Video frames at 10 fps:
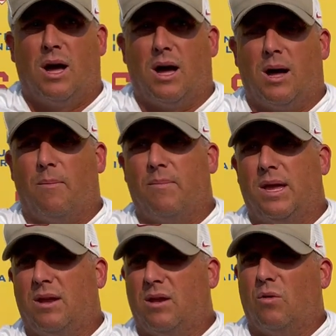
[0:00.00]

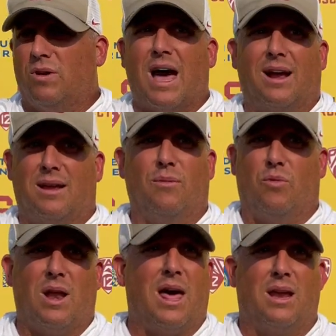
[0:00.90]
We're
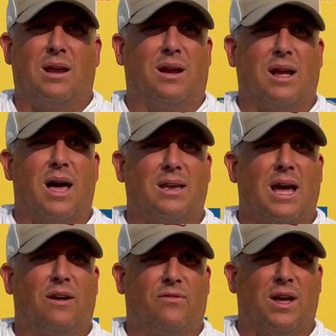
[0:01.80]
not in a
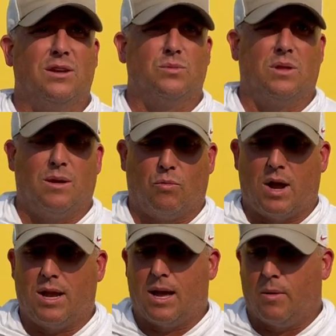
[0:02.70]
contact phase with him
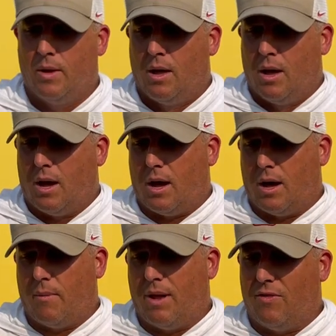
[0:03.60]
right now.
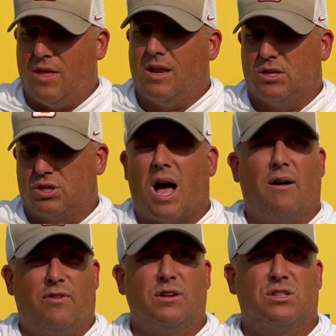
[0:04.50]
And then his
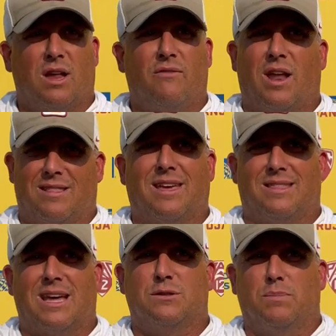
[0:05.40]
confidence level, I
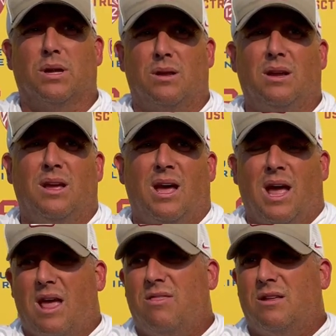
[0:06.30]
think that's building.
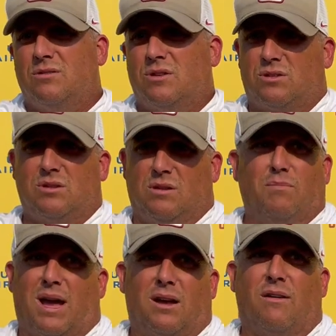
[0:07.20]
And then just in
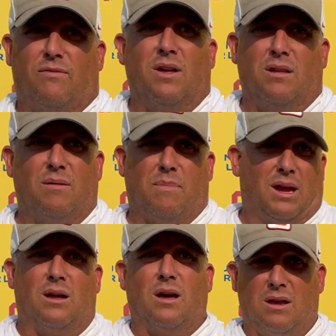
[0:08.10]
my gut feeling, my
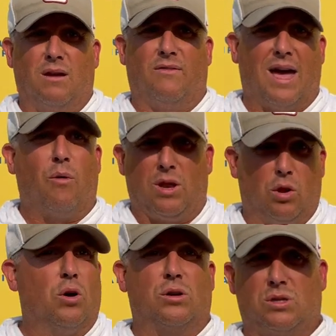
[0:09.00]
gut of how he
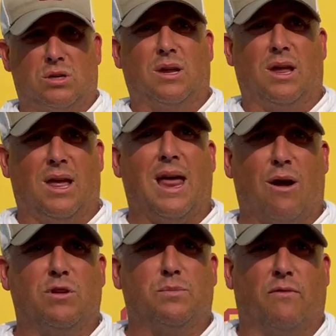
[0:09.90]
looks and
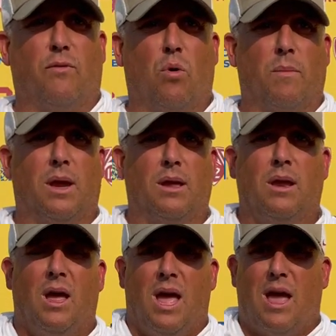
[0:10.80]
how he's performing.
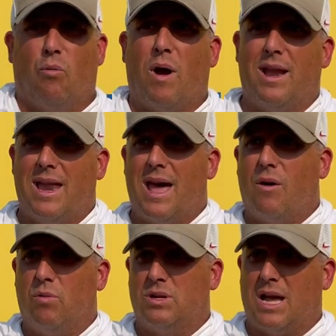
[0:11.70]
And right
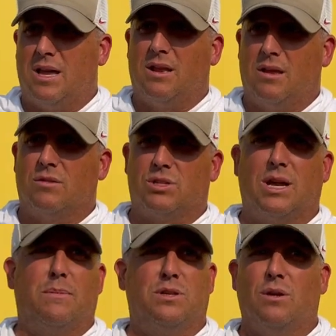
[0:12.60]
now, we're taking little
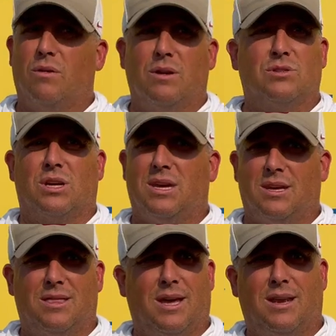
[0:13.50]
steps. You know, here's a
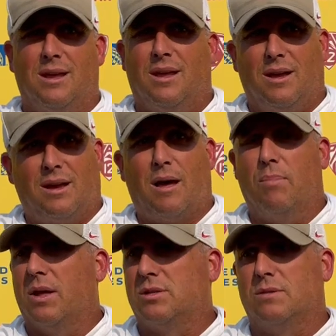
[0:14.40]
kid that, God
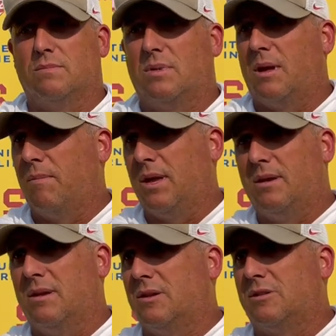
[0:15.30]
bless him, I
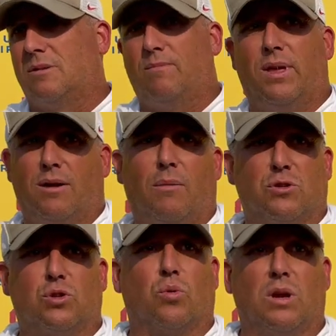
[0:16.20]
mean, it's been
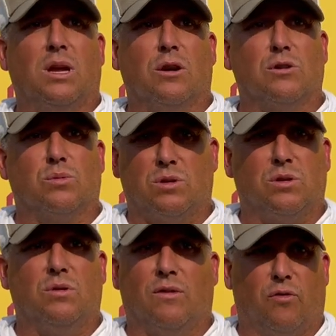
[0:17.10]
almost 3 years with
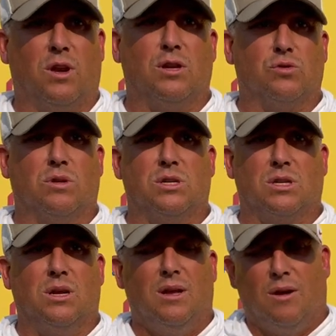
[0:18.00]
two different injuries,
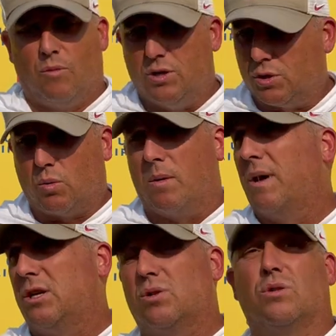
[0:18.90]
and we just want to
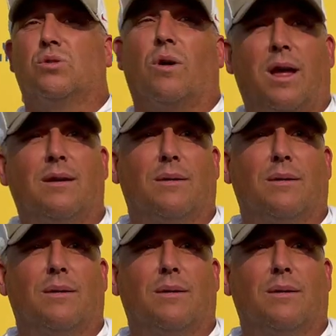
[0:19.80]
make sure it's right.